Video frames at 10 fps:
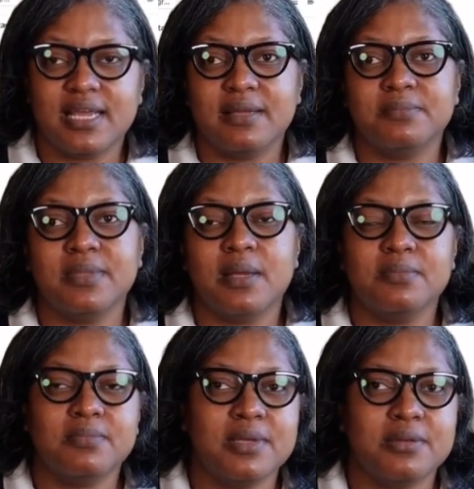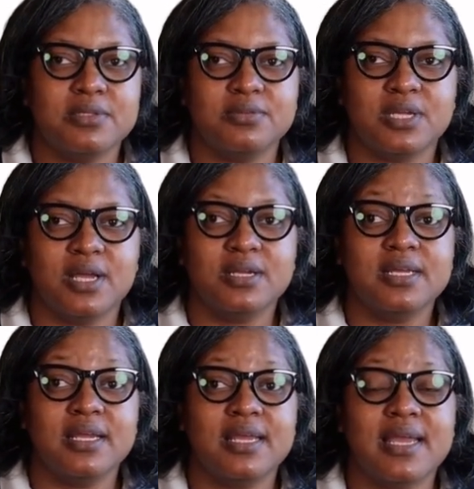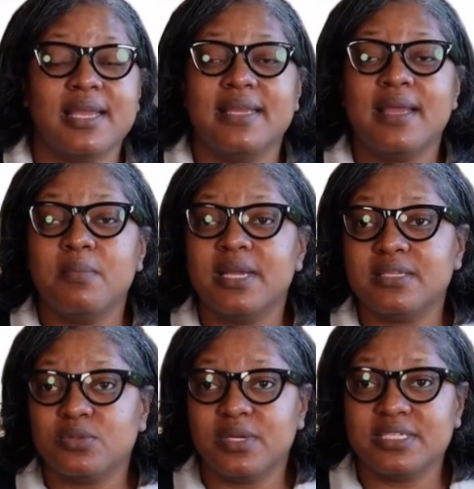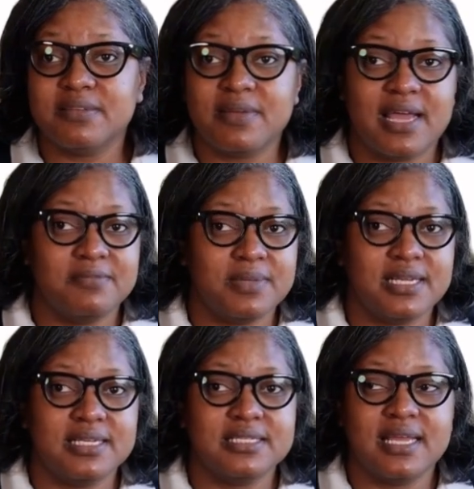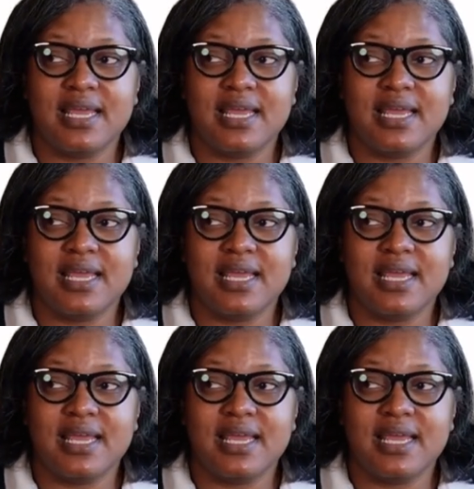And I'm giving them talk, and then I wait 25 minutes,